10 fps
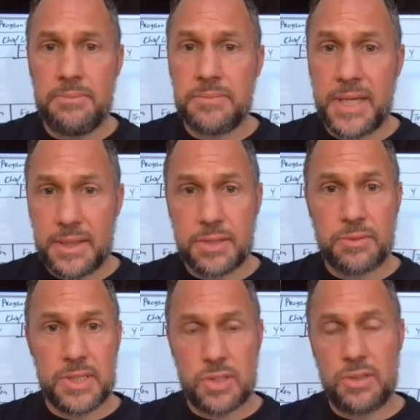get the
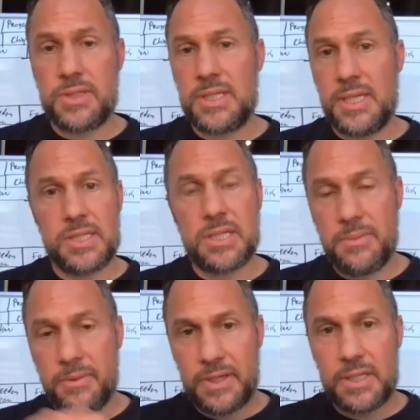results as
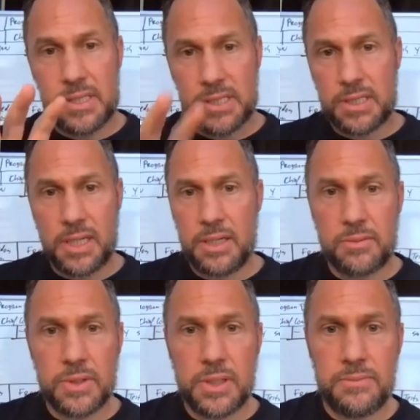some of these
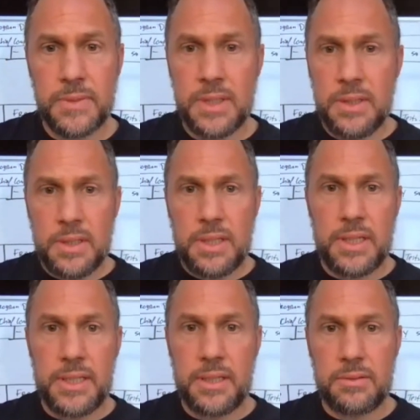real,
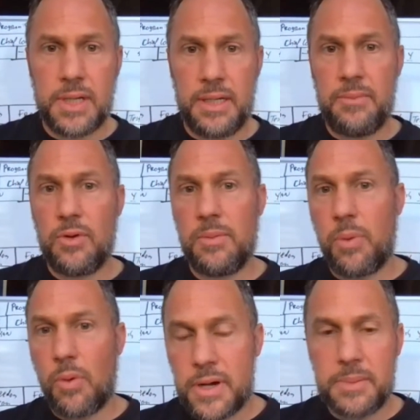kind of more
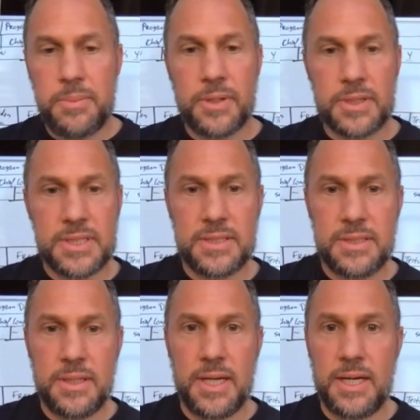boring books
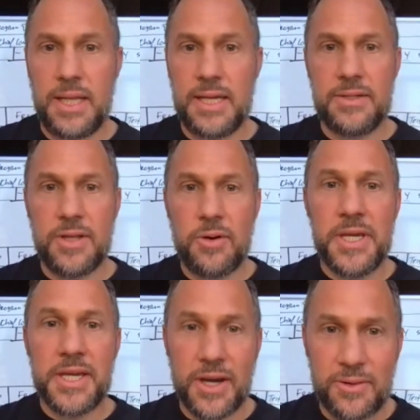like No
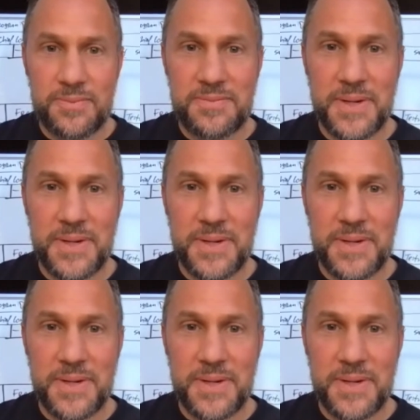Ego.